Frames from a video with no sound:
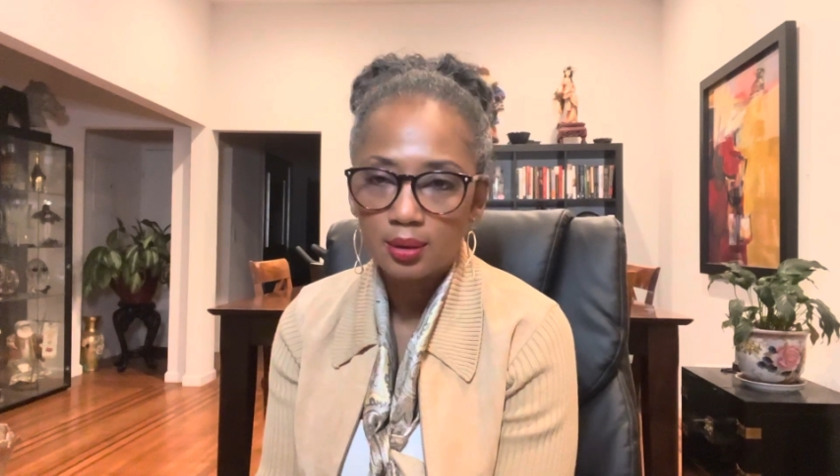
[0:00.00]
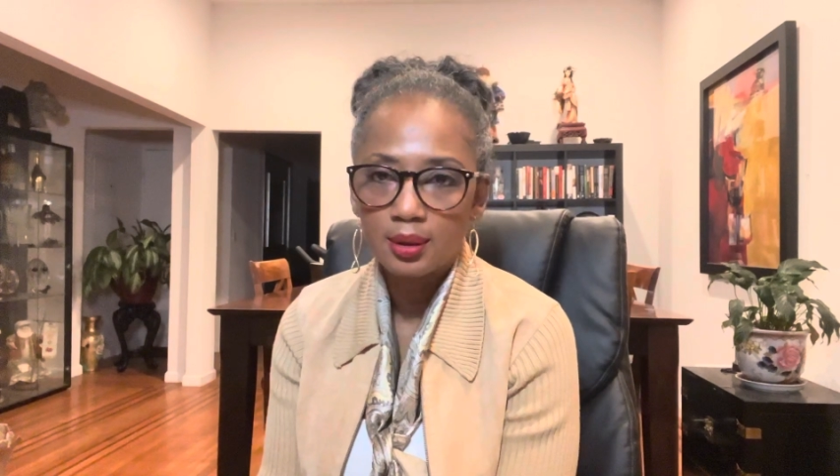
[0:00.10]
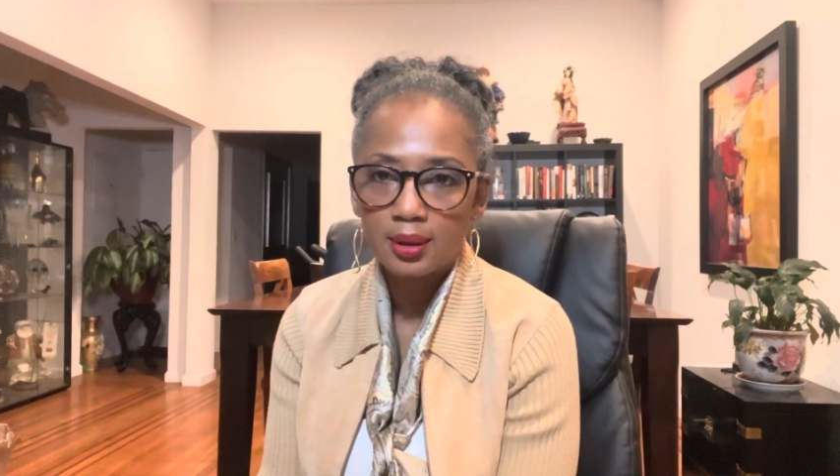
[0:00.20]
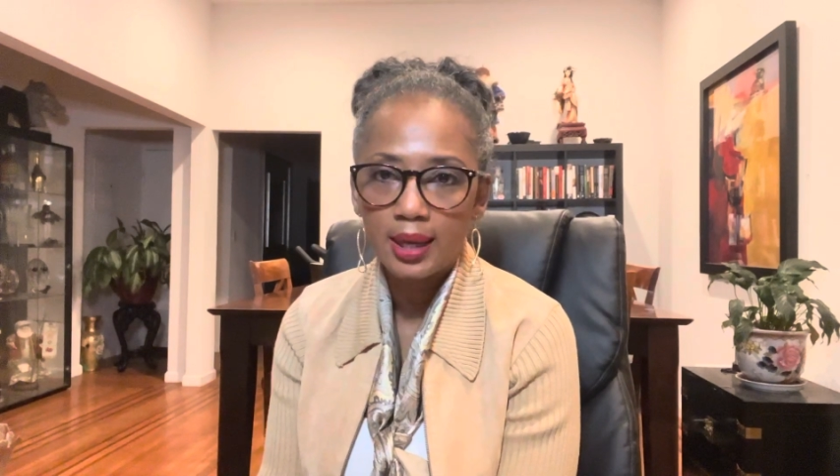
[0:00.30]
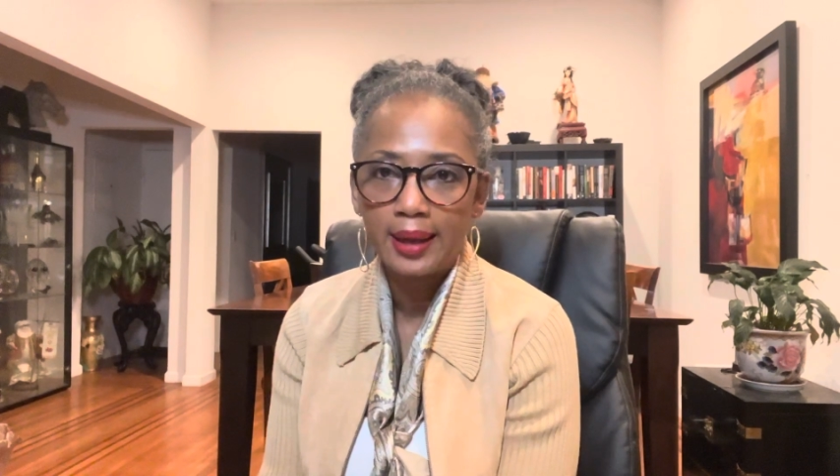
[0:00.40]

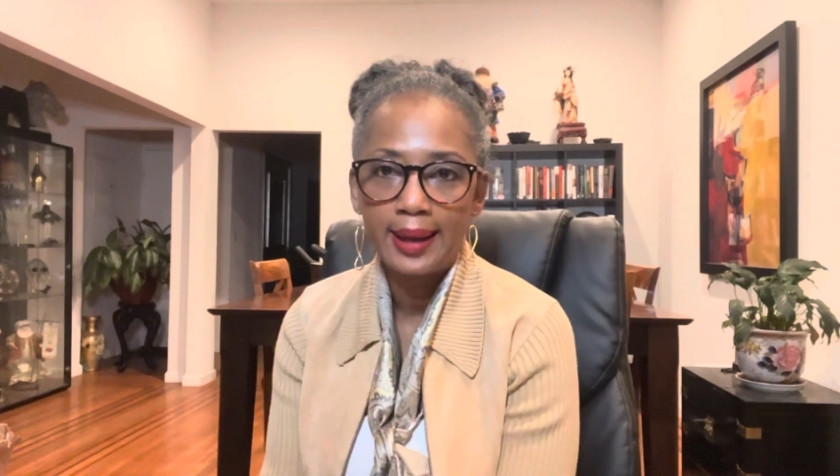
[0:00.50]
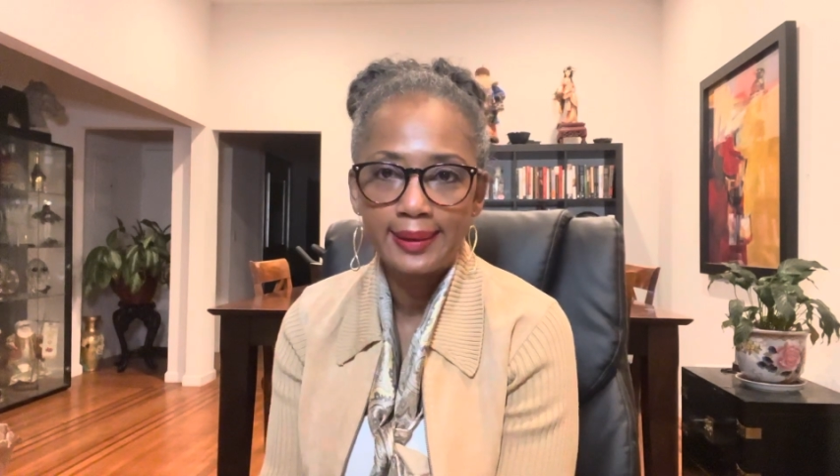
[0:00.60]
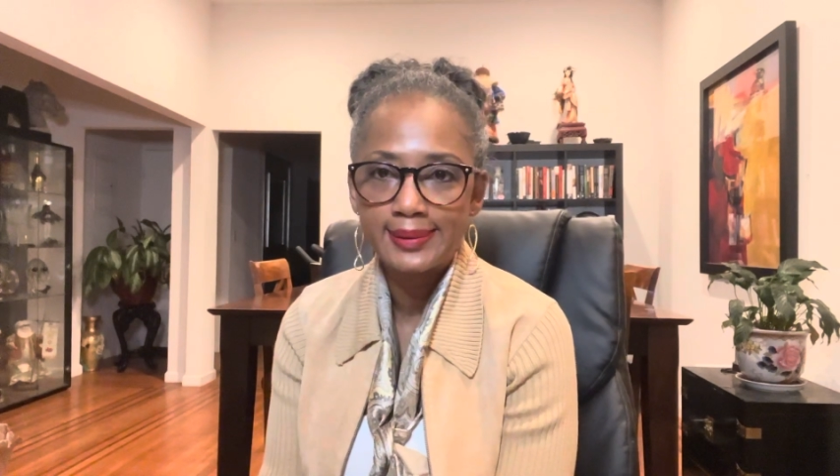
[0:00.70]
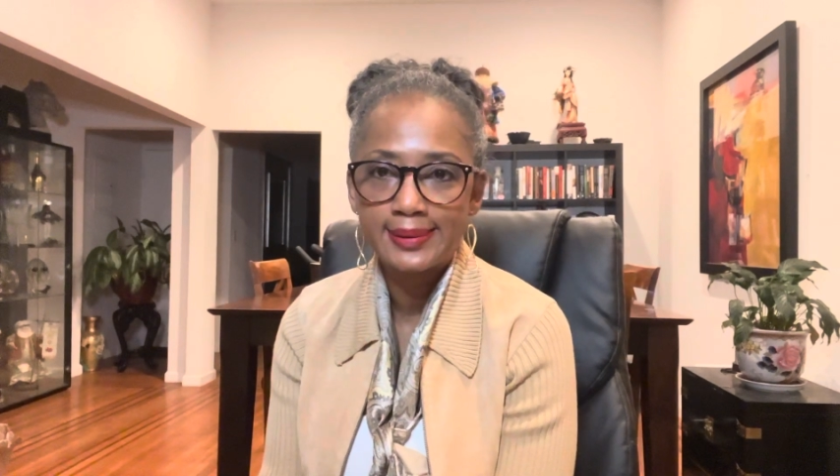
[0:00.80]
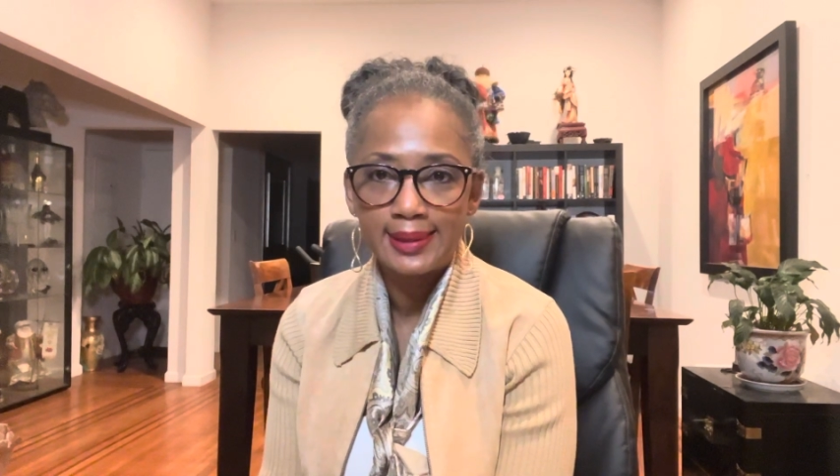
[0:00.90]
Can I
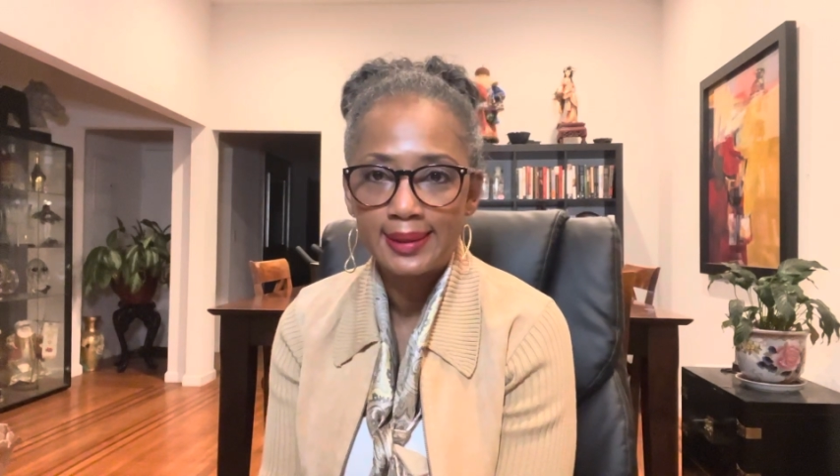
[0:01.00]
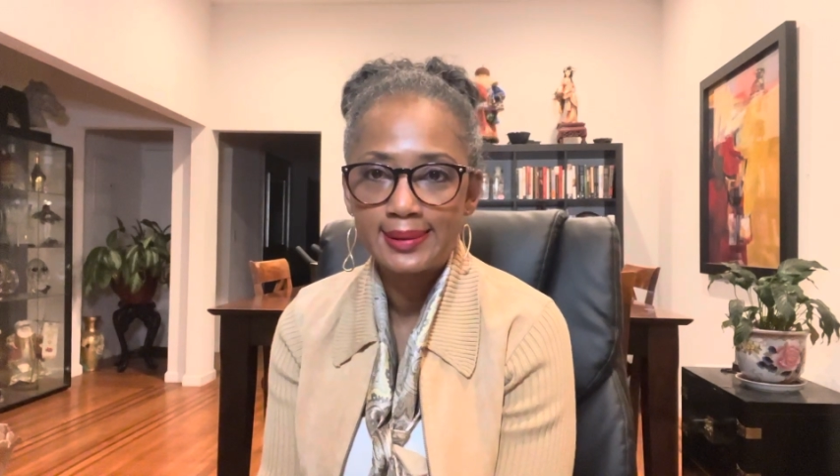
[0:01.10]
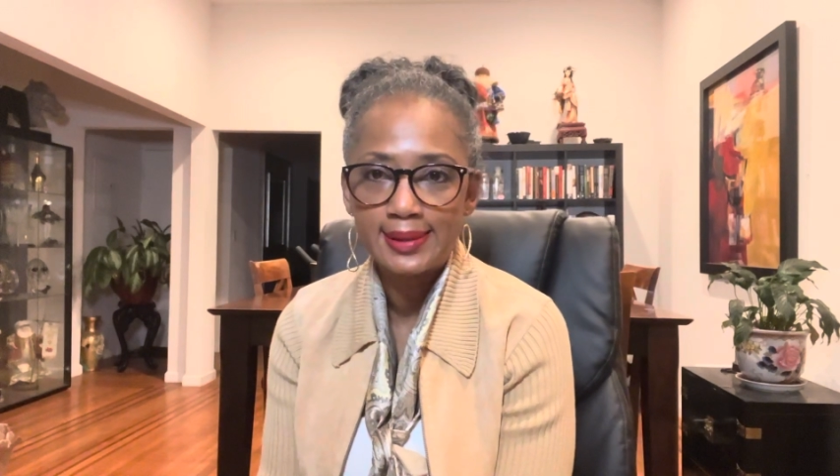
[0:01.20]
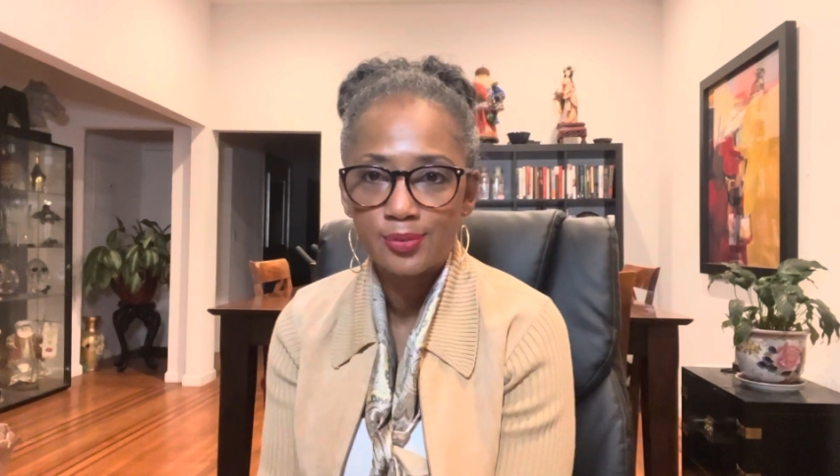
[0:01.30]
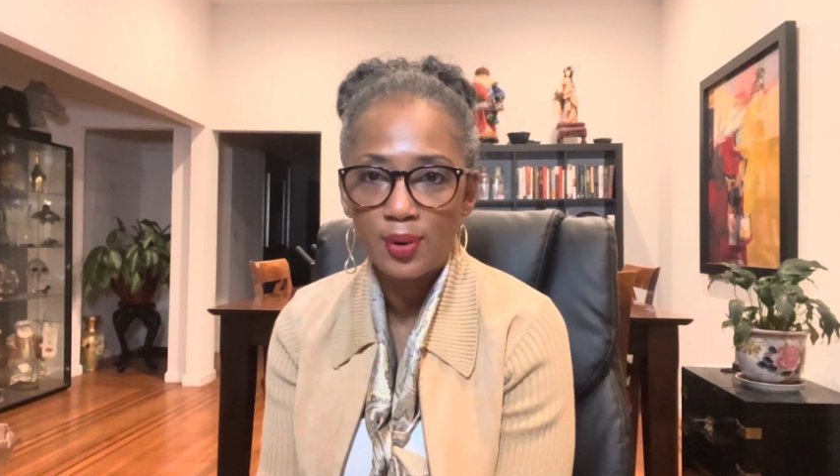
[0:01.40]
just get
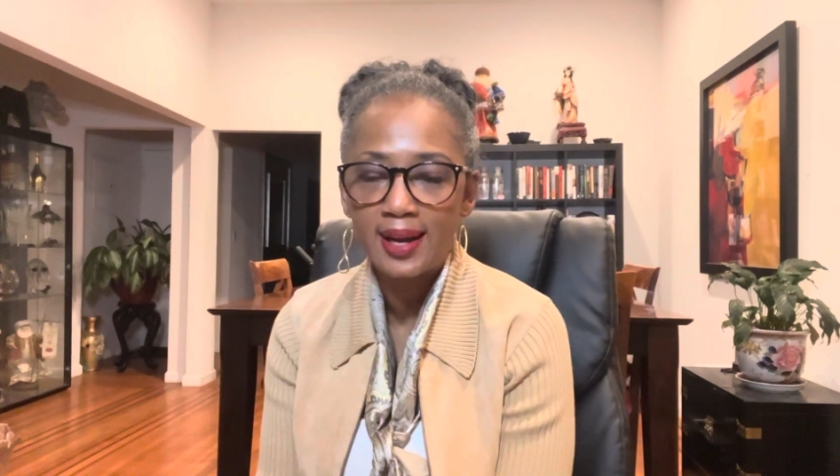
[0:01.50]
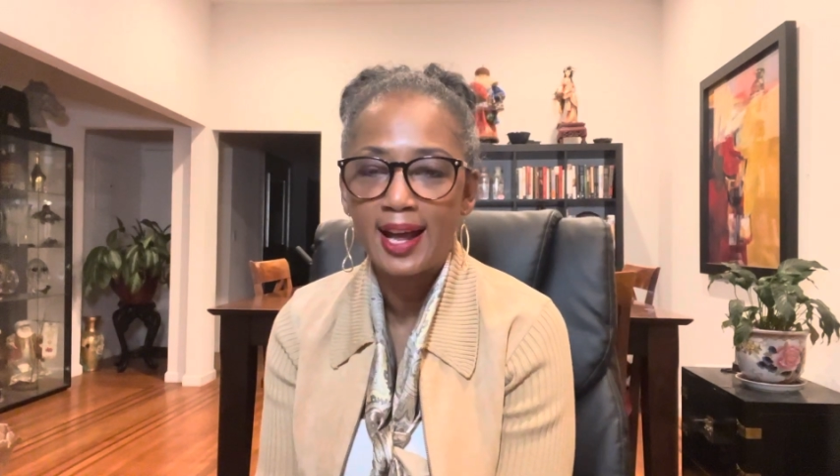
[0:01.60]
this right?